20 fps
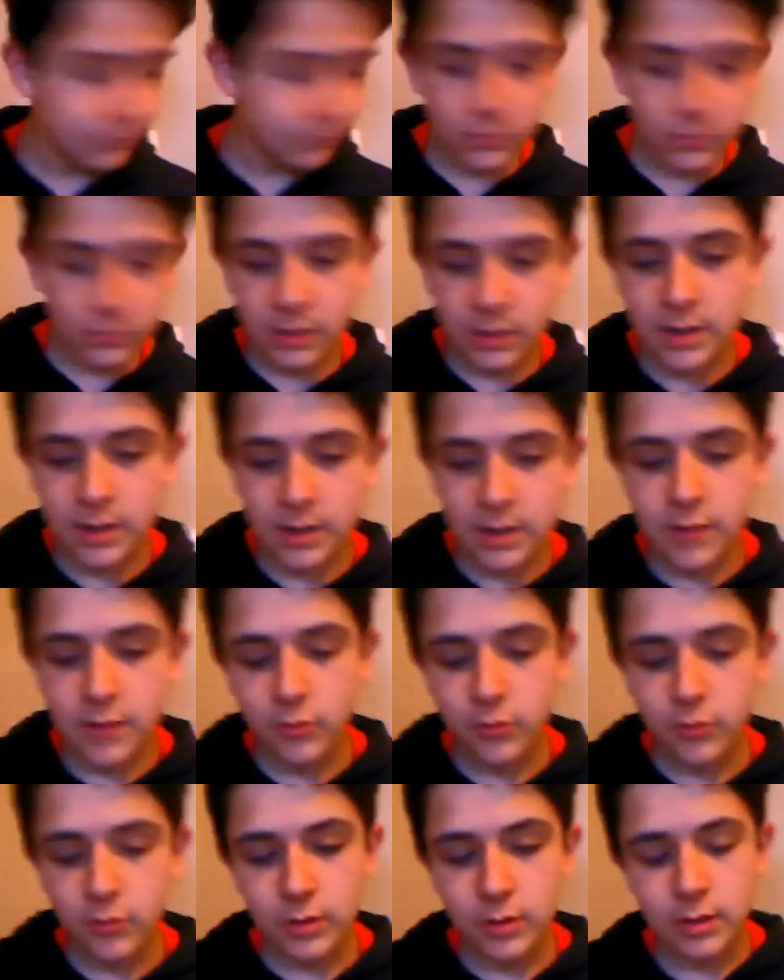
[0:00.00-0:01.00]
Another
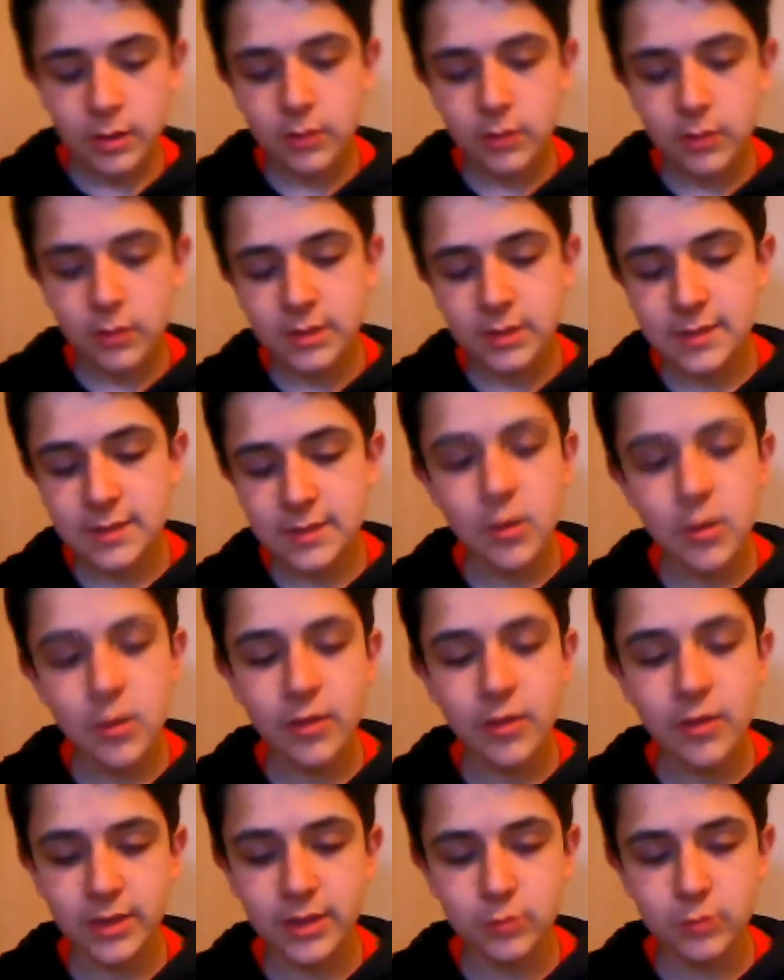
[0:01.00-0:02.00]
good example, I
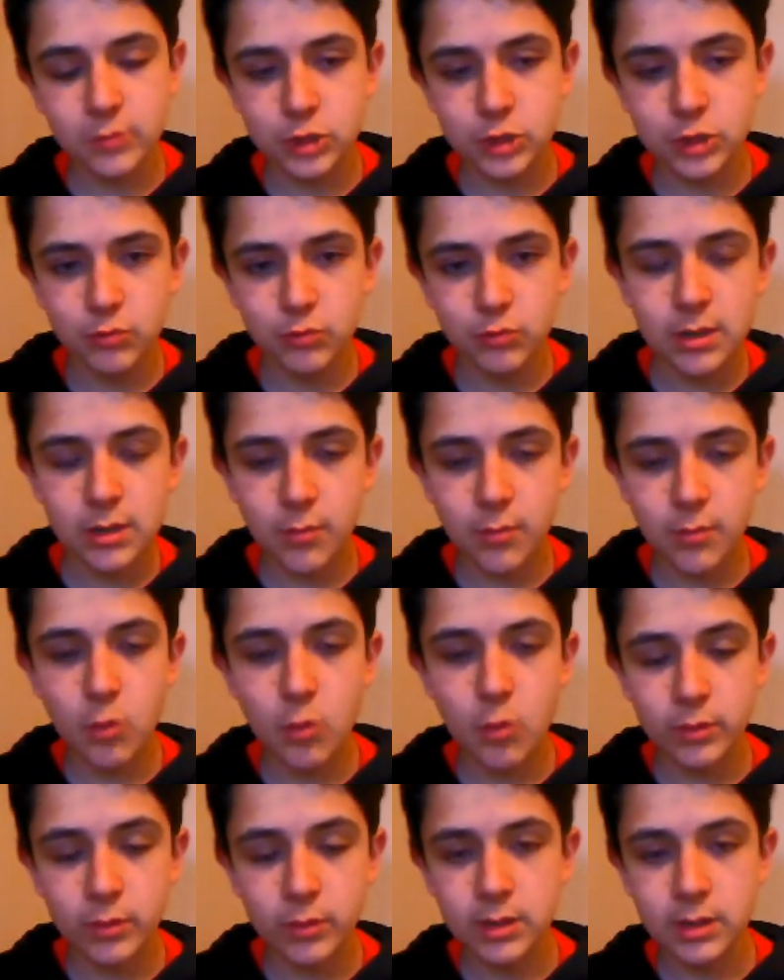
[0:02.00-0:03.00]
think, which is really important
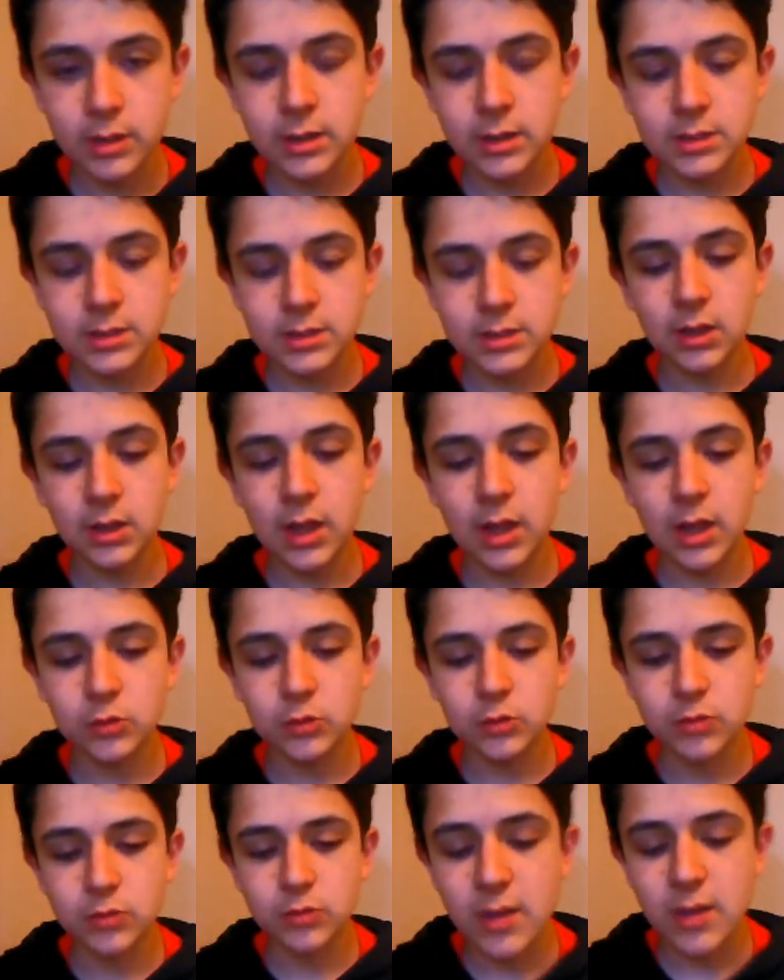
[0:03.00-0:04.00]
to collectors
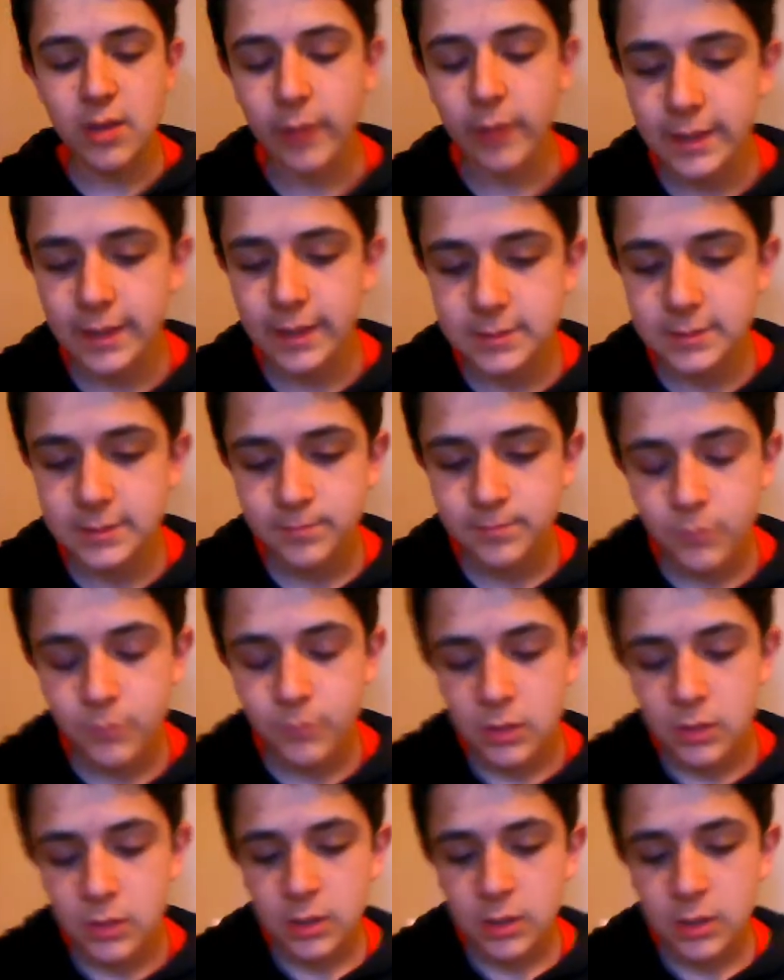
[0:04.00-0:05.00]
nowadays,
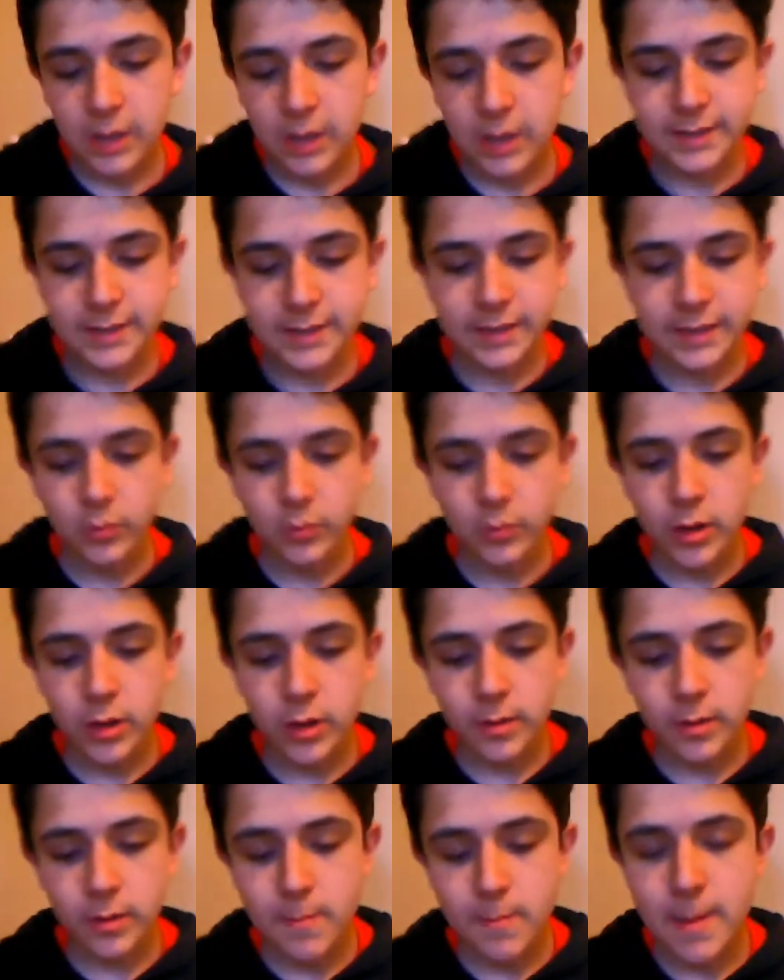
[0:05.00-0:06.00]
is like what
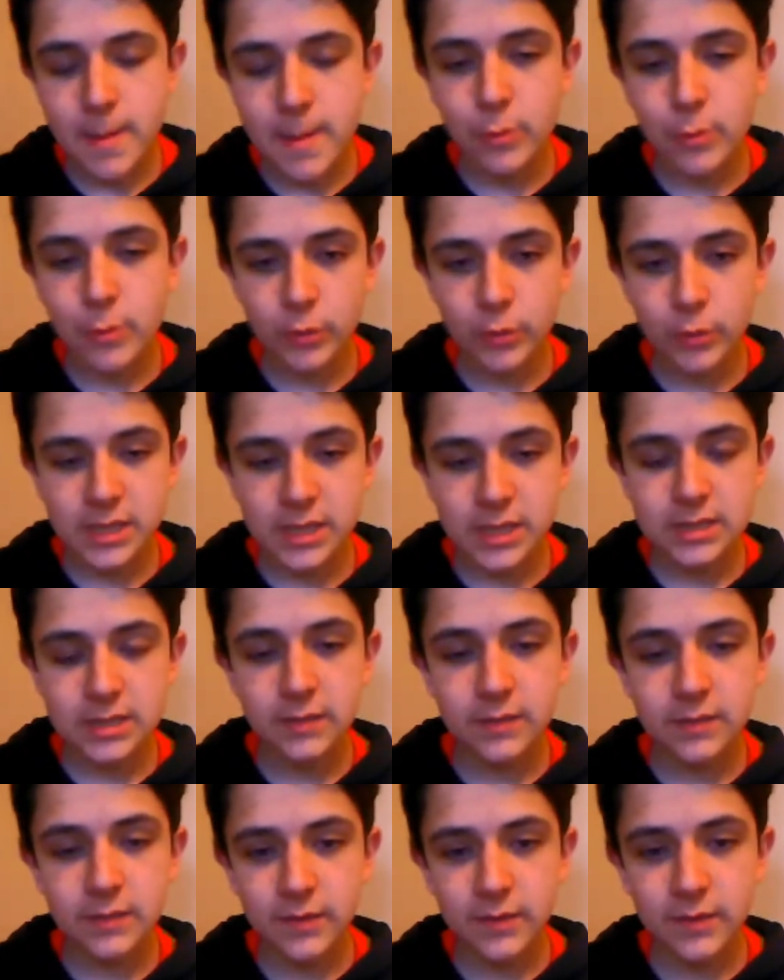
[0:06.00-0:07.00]
memories the
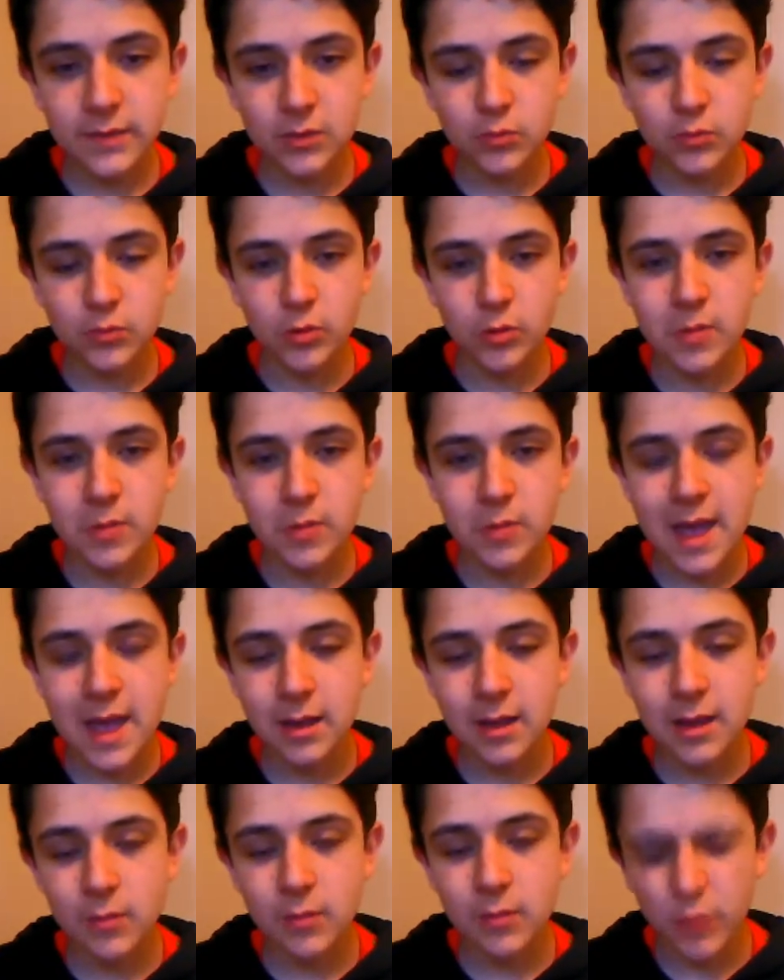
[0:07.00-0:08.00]
figure brings
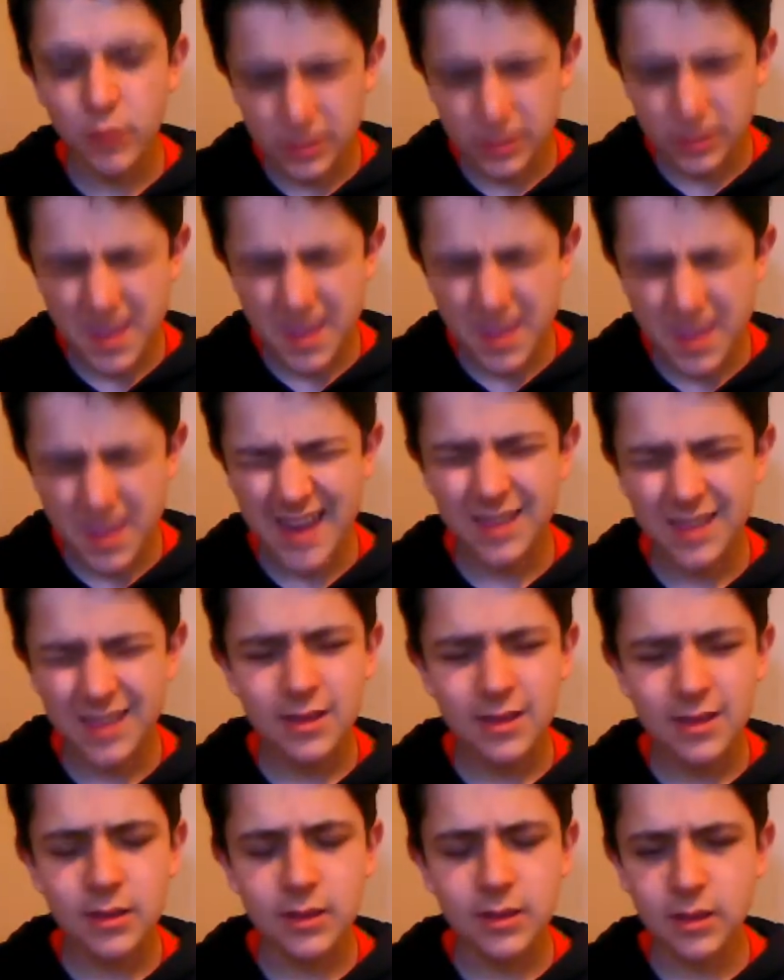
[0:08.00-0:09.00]
back,
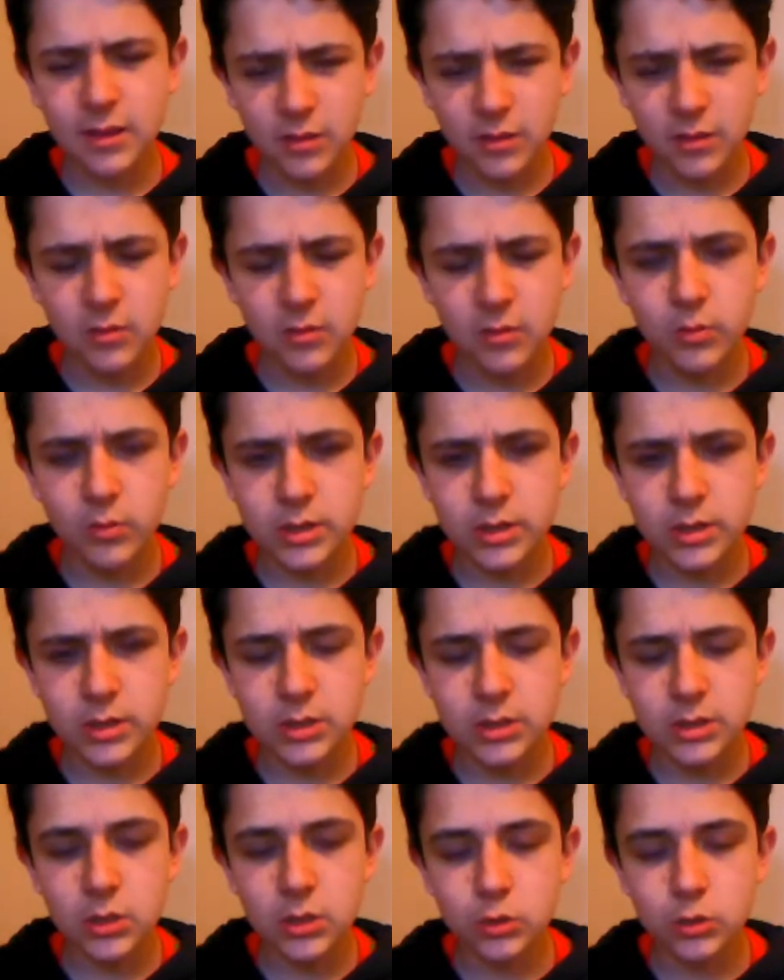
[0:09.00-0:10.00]
like what
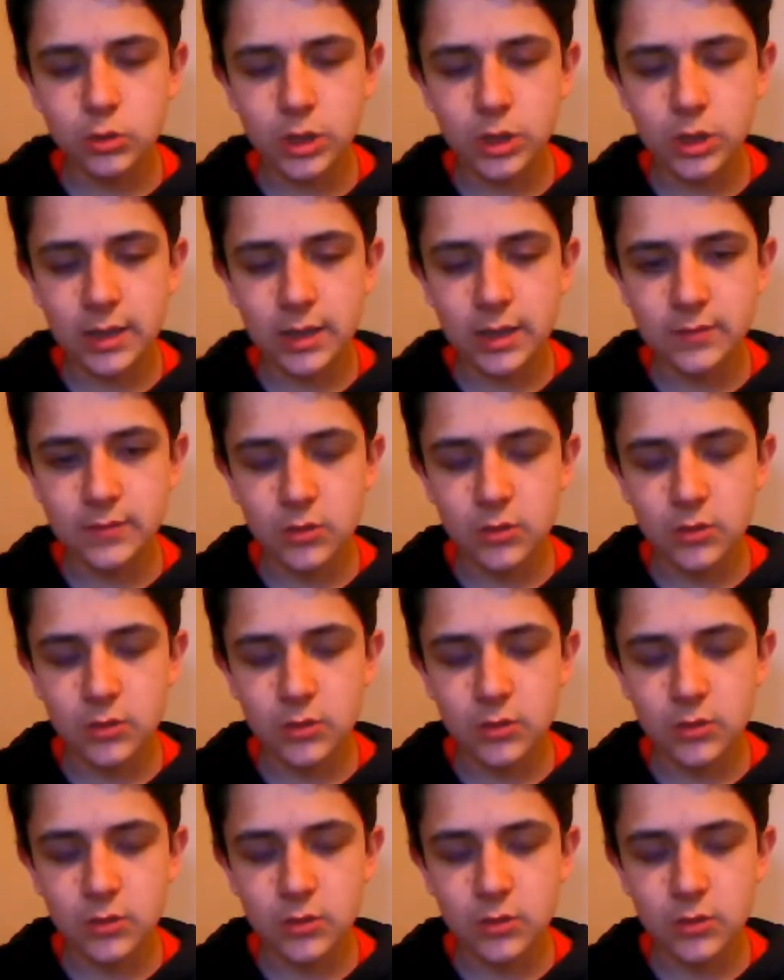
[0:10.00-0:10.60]
nostalgia it gives you.